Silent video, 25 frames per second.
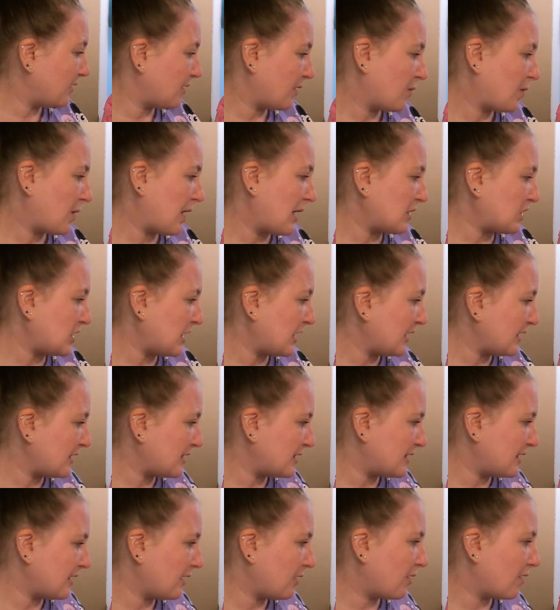can watch it and
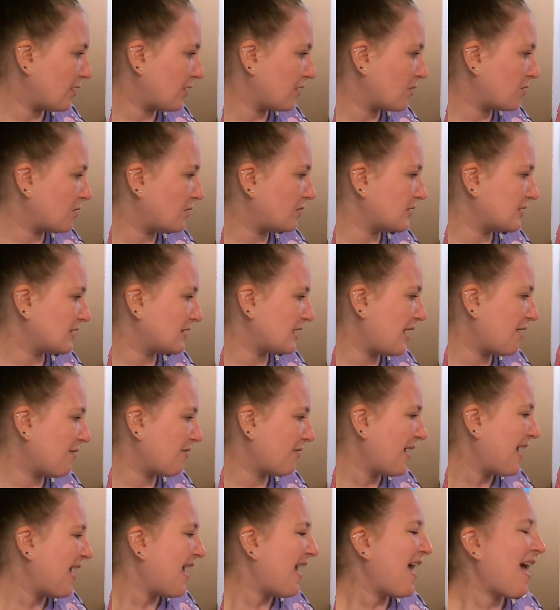see all the cool stuff.
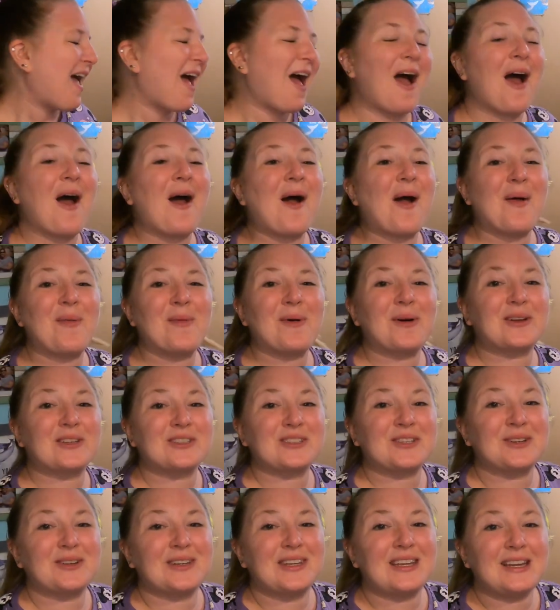
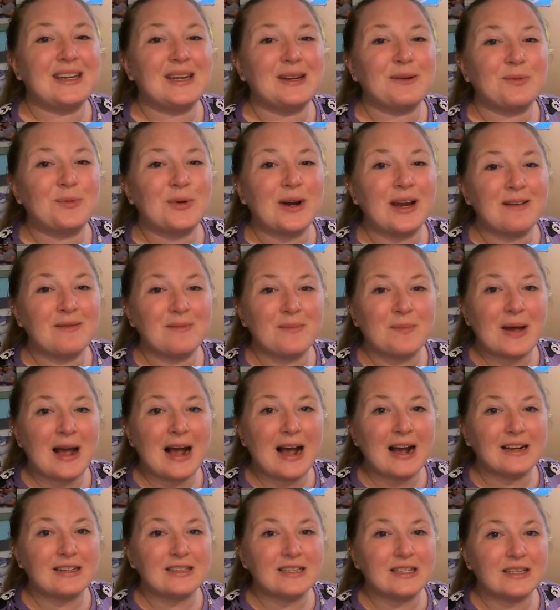Also, he went
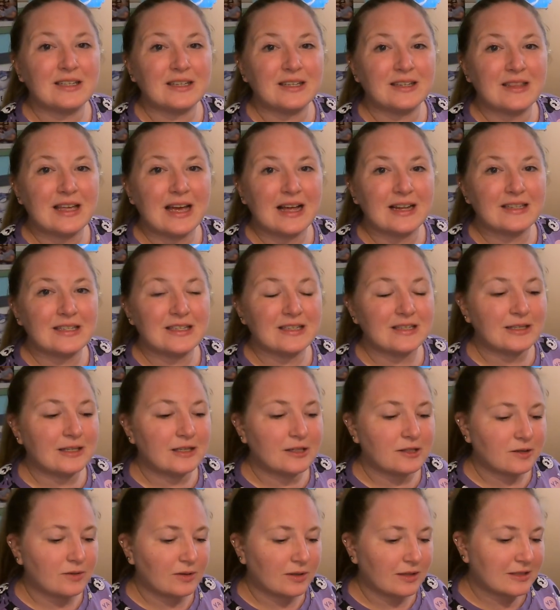back to that Disney
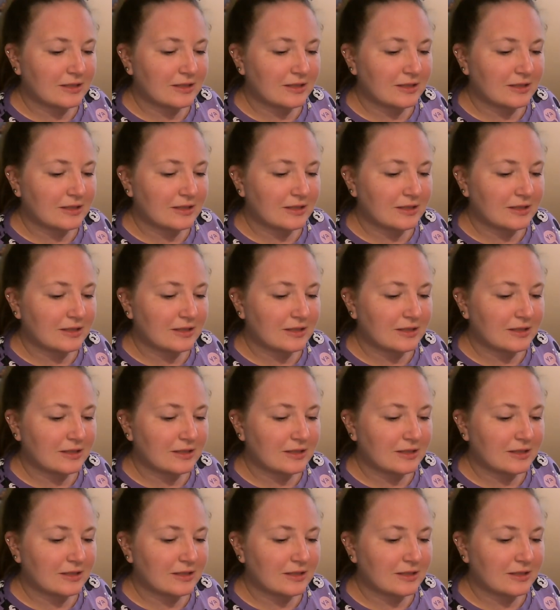store